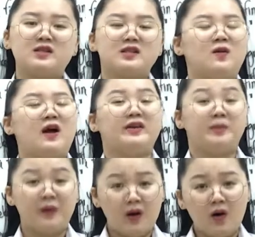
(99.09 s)
So I
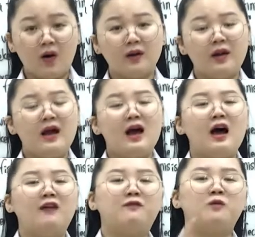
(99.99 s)
report
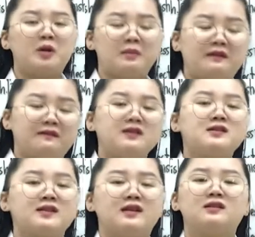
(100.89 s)
of what my friend
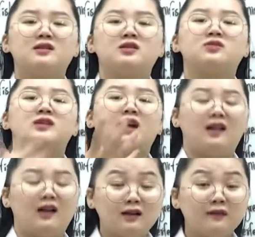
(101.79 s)
said to tell
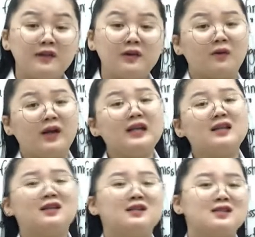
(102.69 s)
all of you,
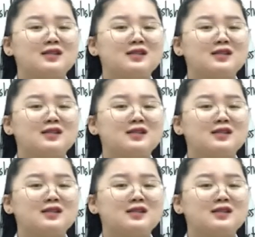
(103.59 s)
right?